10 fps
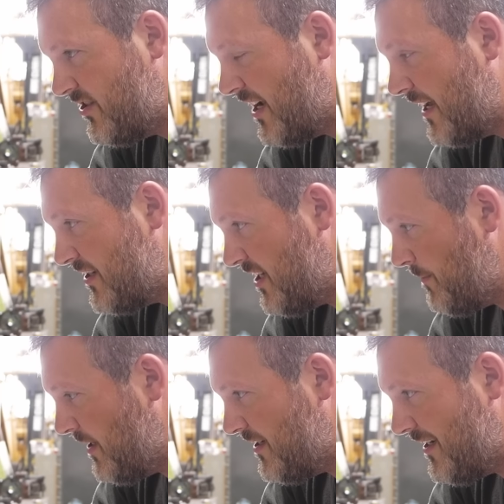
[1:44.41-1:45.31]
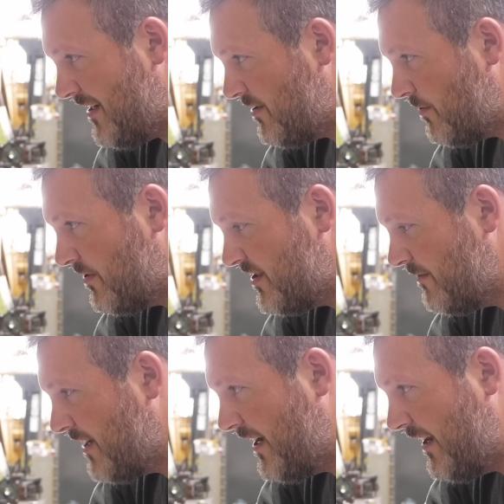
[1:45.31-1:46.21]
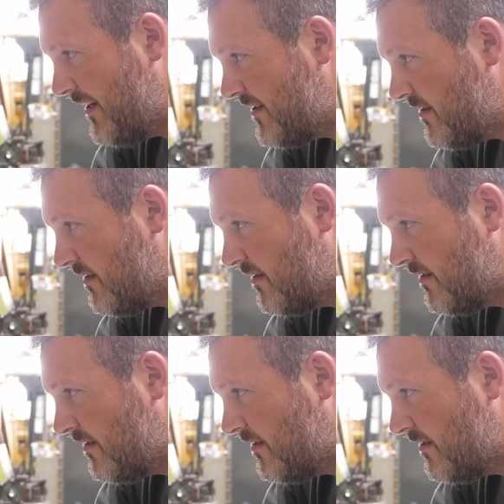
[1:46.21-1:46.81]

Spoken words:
ChatGPT towards the right answer,